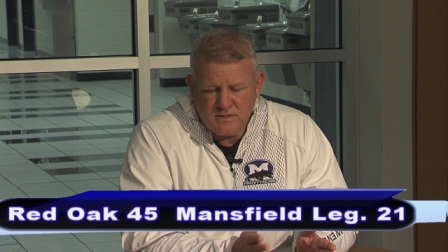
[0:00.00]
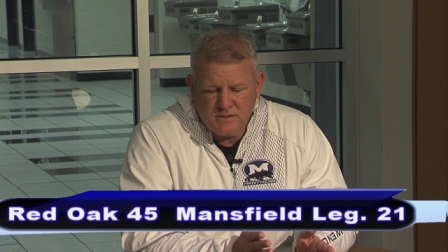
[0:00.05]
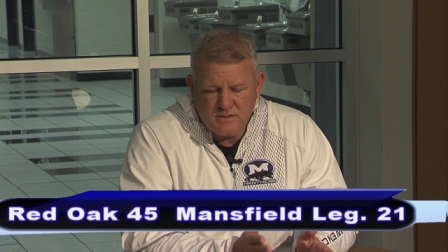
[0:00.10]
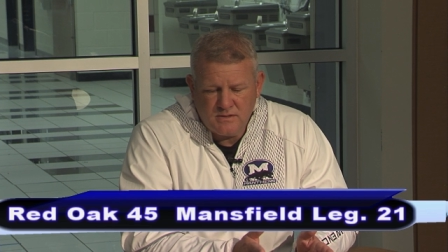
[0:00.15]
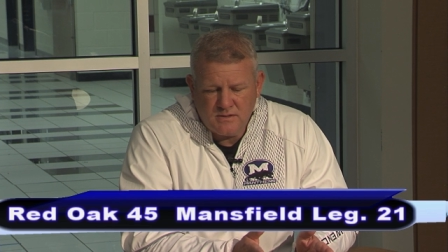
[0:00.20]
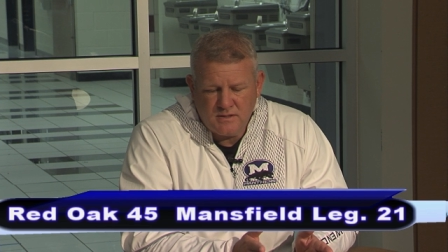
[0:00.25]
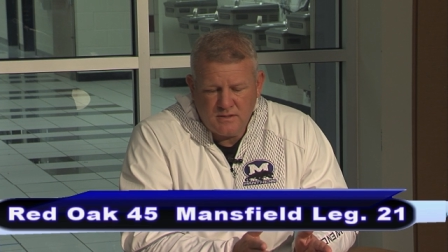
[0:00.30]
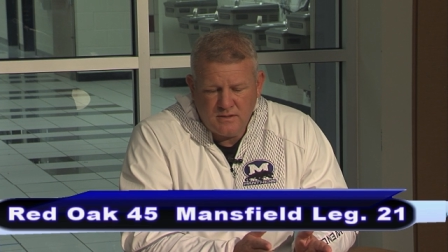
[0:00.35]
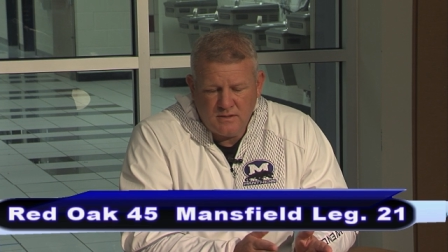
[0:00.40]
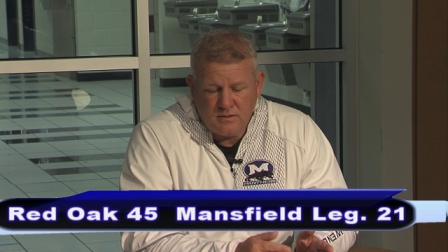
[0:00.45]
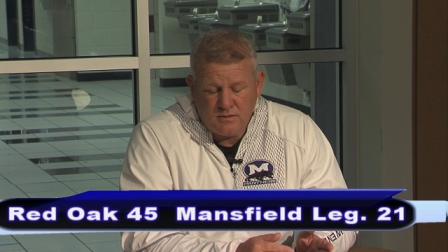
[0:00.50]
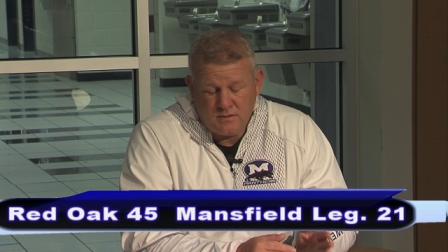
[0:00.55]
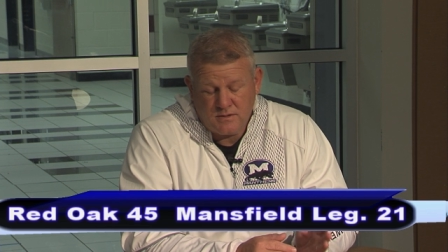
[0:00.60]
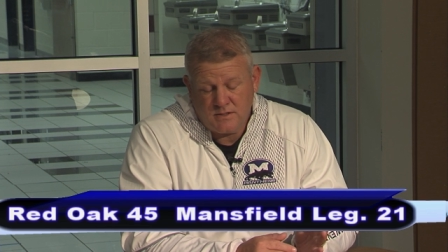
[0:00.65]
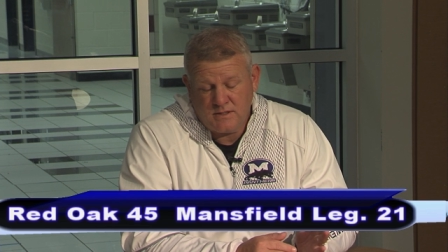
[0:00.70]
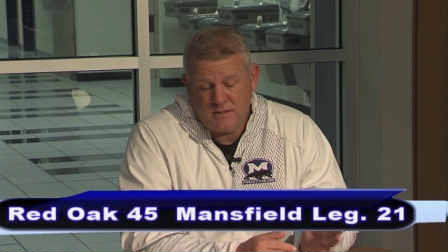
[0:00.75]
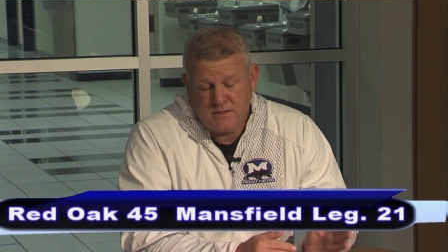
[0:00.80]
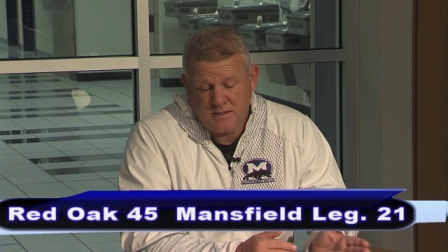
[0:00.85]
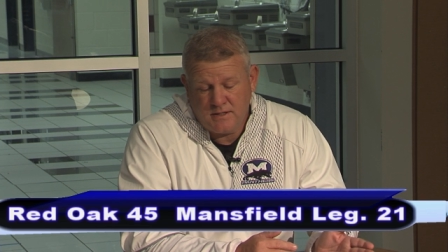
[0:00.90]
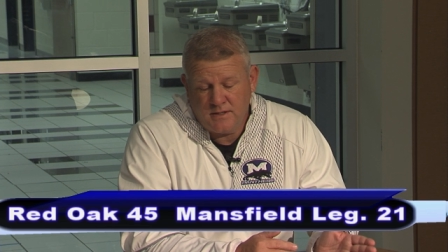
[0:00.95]
and
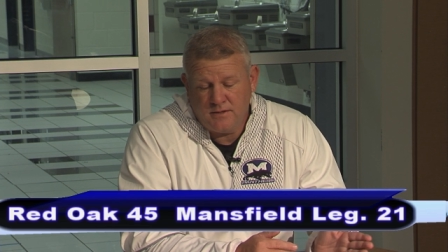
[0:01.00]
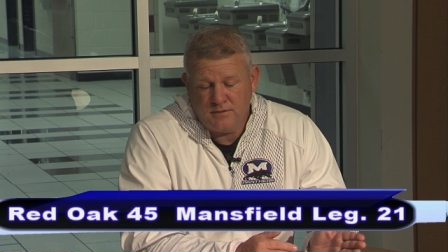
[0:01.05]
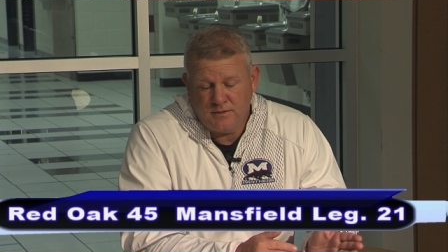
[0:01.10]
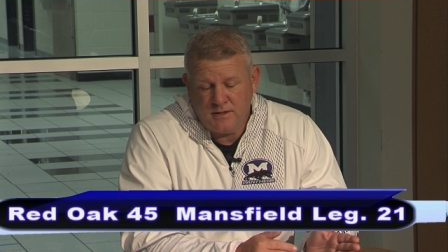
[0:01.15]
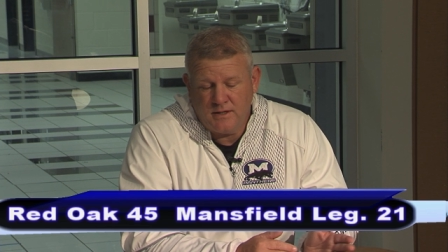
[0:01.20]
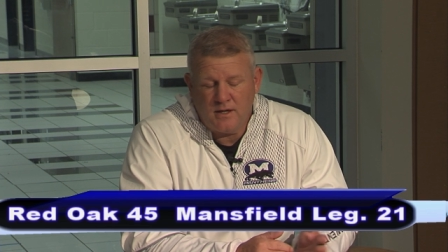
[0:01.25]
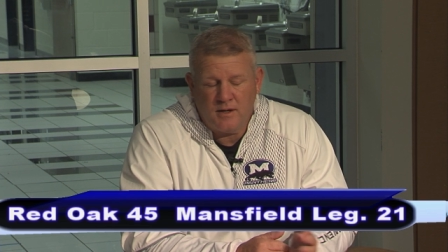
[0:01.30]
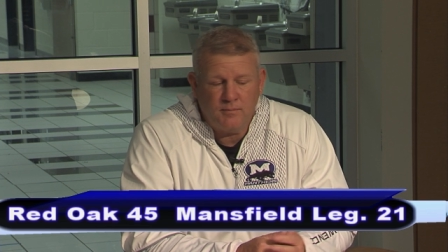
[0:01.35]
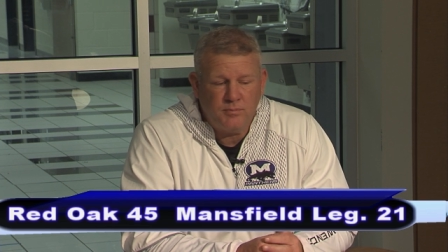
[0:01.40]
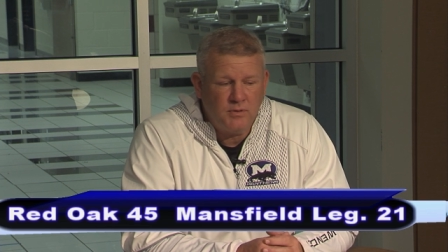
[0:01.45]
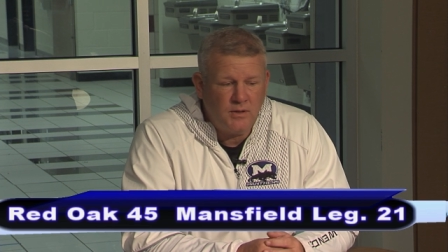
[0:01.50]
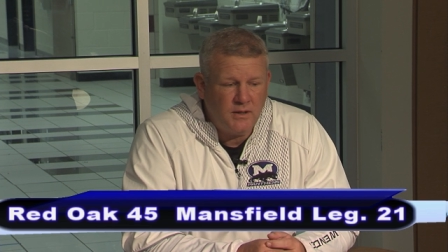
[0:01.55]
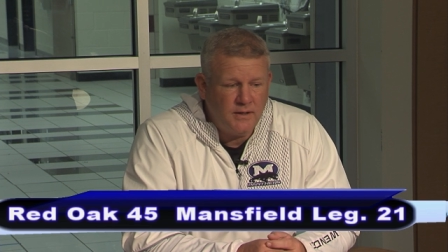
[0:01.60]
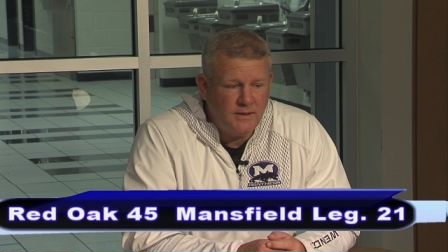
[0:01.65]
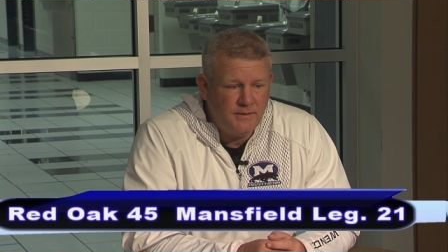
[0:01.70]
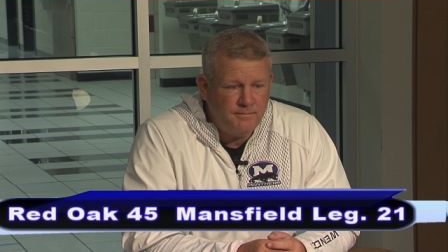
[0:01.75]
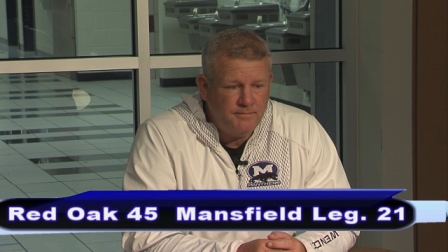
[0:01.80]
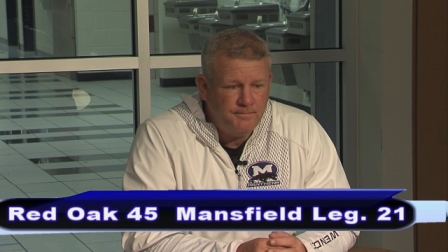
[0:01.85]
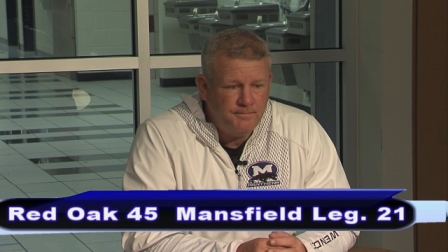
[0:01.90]
Centennial did not play.